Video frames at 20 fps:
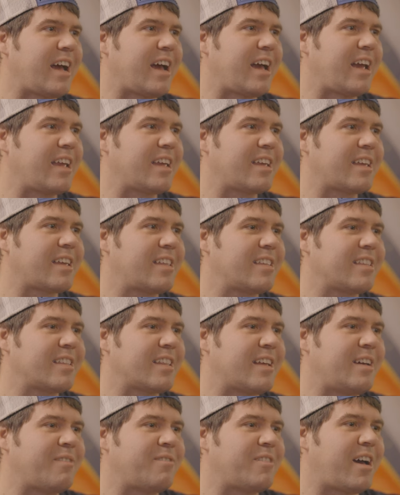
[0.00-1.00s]
I,
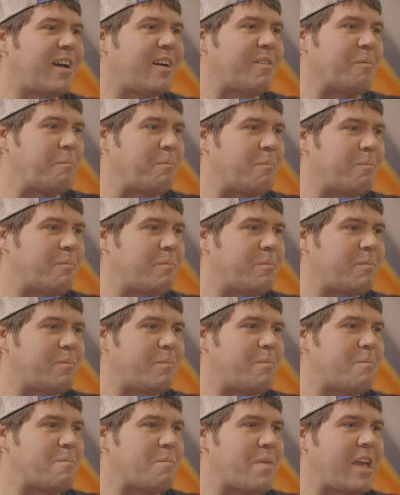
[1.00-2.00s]
I'm not
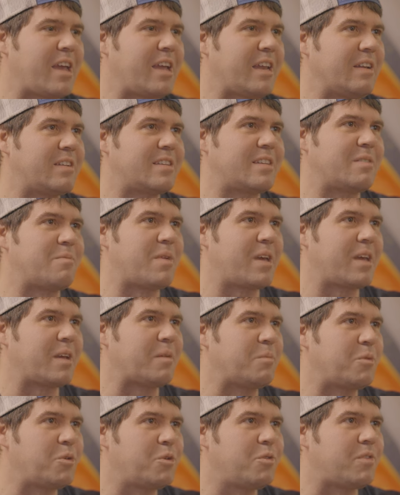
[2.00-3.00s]
made to
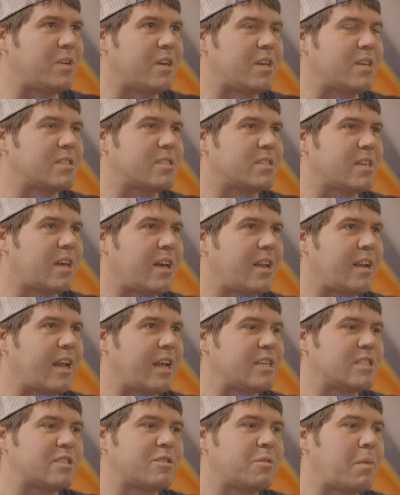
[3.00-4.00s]
make movies. And
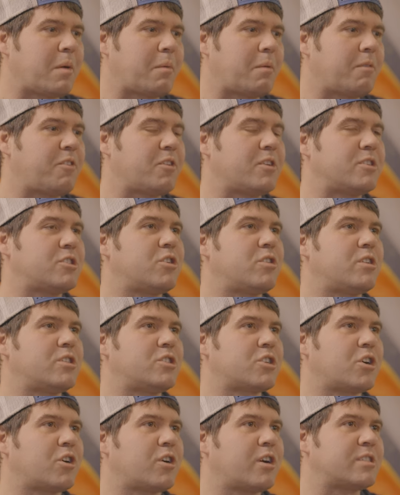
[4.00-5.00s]
I just remember feeling so
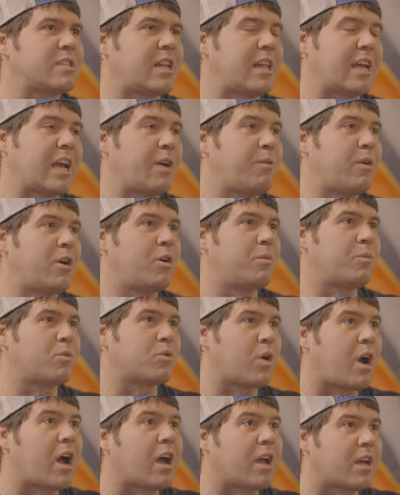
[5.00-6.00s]
discouraged. And like, I went home
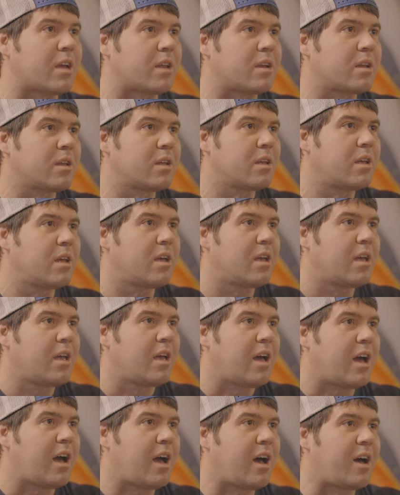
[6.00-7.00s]
crying. Mm-hmm.
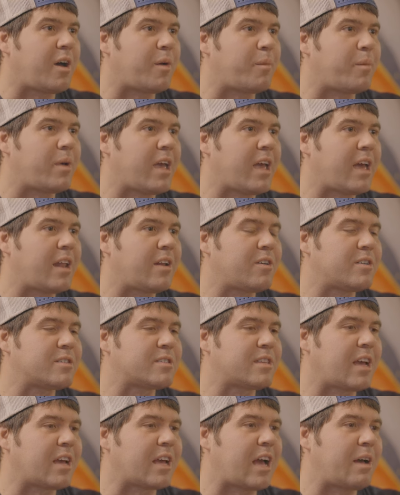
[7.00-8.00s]
um, and I
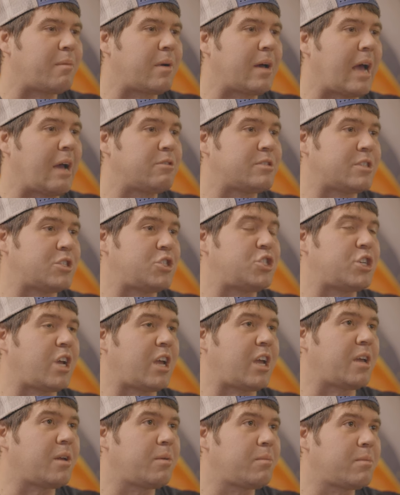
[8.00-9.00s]
was like, I'm, I was
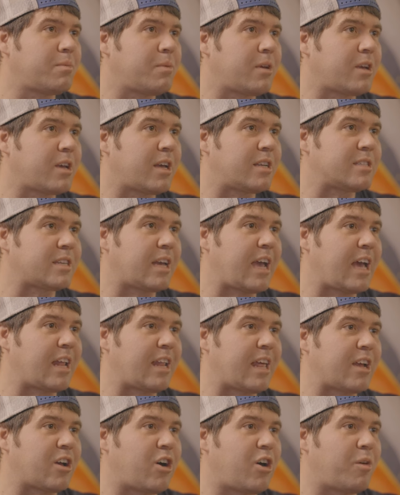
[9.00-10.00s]
ashamed because I had
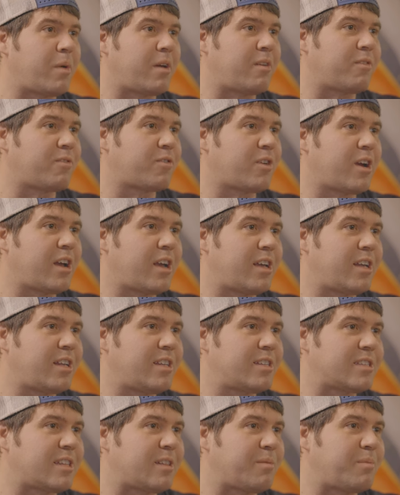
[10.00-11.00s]
like all my
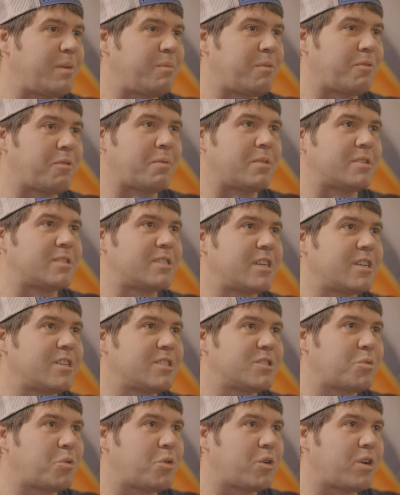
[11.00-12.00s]
friends and people from the
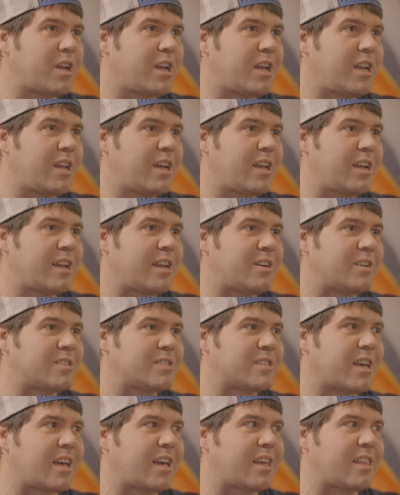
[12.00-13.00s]
singles ward in it. And I
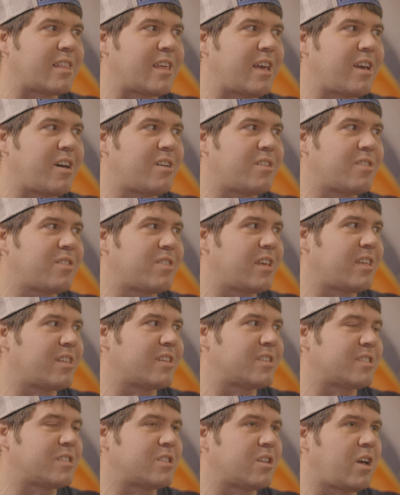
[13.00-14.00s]
was like, they all think
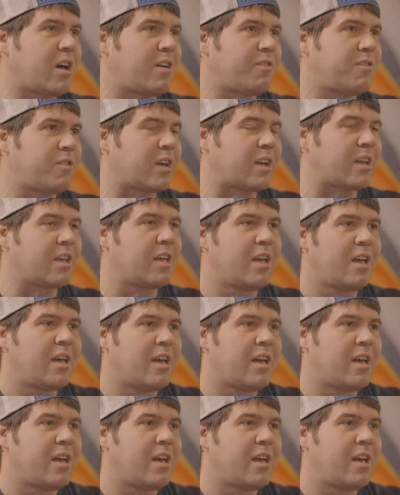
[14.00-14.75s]
this is awful. Like,